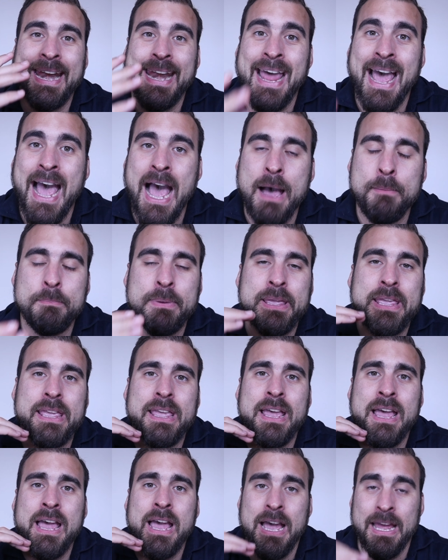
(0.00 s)
and
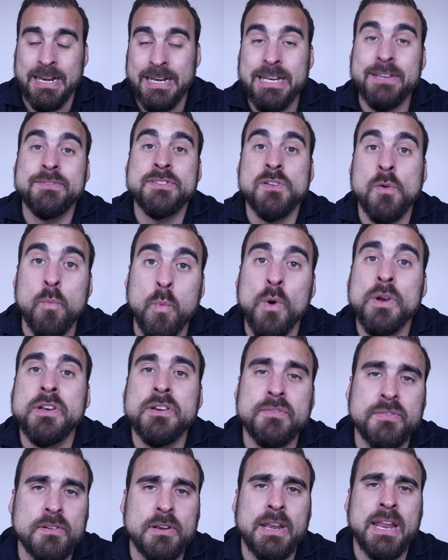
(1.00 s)
happy and lives a
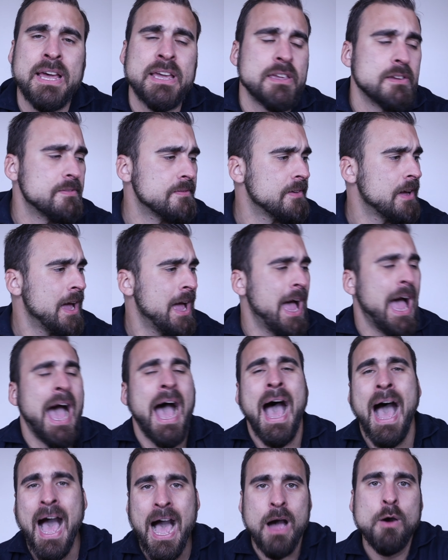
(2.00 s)
wonderful life.
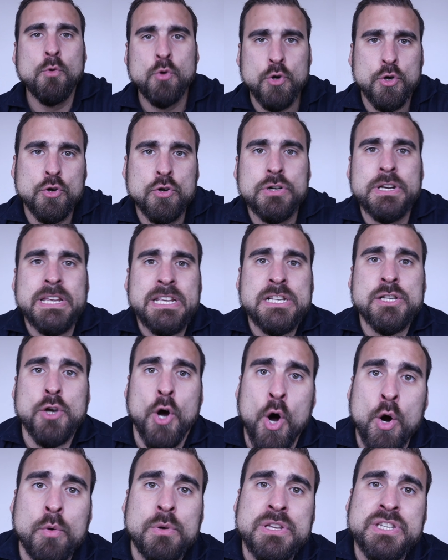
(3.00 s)
How good is
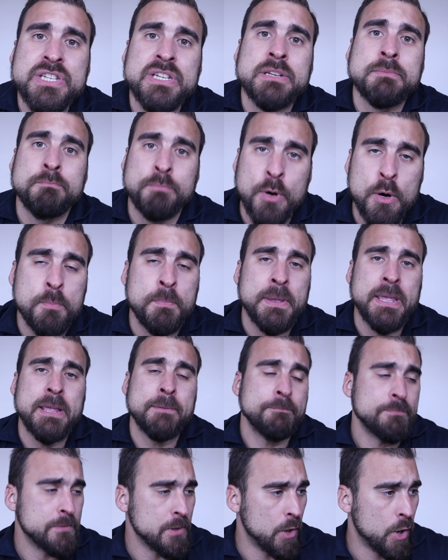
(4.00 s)
Orijen
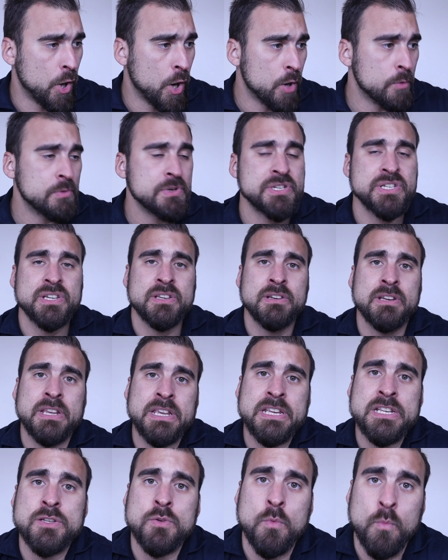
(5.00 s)
puppy? Orijen
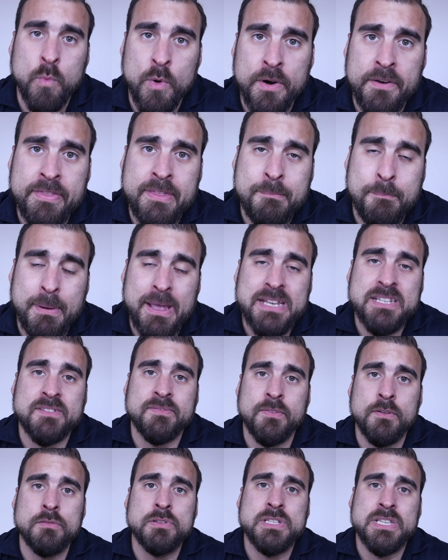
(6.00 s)
is one of the best
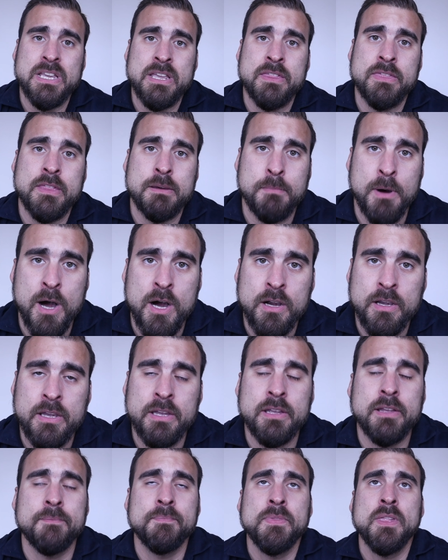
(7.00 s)
foods in the
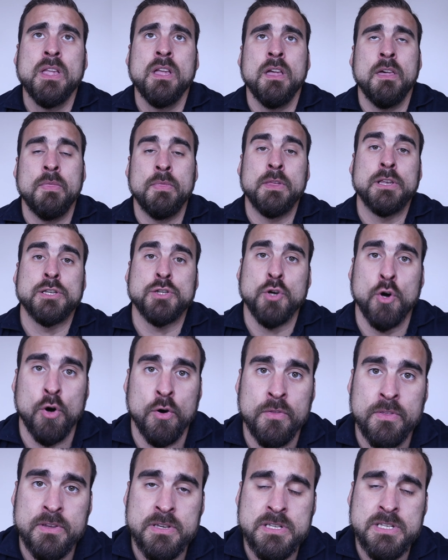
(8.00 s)
market. There's
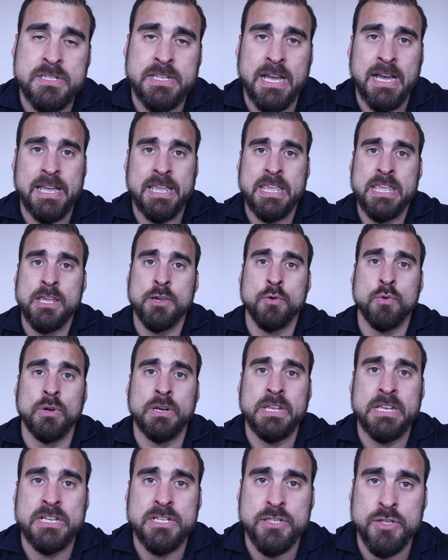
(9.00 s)
others that are
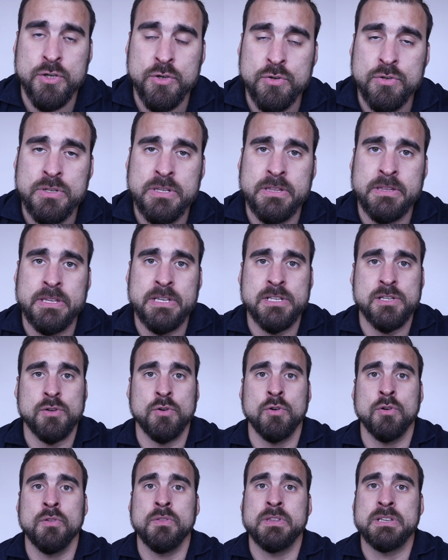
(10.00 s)
equally as good, there's
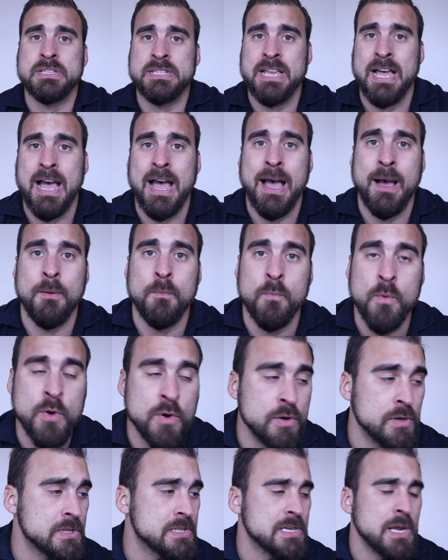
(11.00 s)
others that are
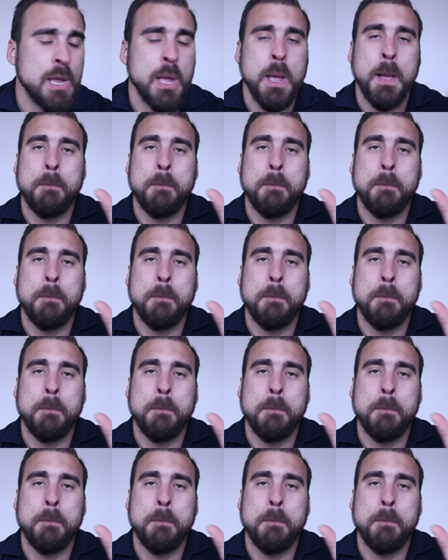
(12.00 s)
worse,